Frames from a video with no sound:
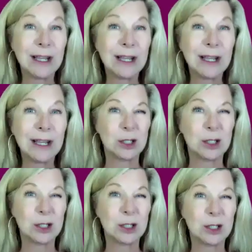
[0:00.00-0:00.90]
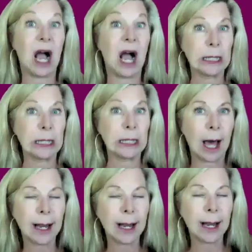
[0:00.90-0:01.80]
level is going to be a
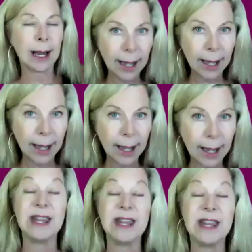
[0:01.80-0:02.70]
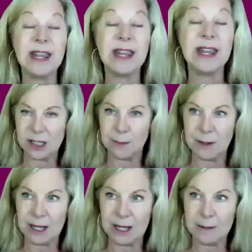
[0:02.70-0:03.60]
lot higher than it needs
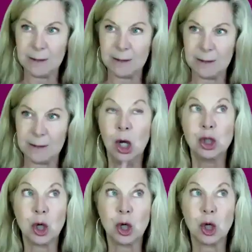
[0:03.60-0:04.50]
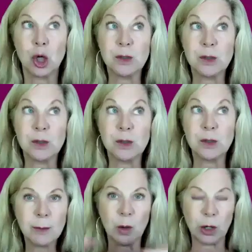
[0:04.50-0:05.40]
to be. So,
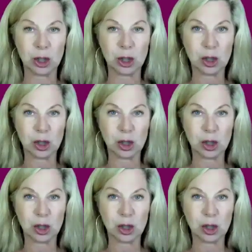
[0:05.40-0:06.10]
sometimes when our stress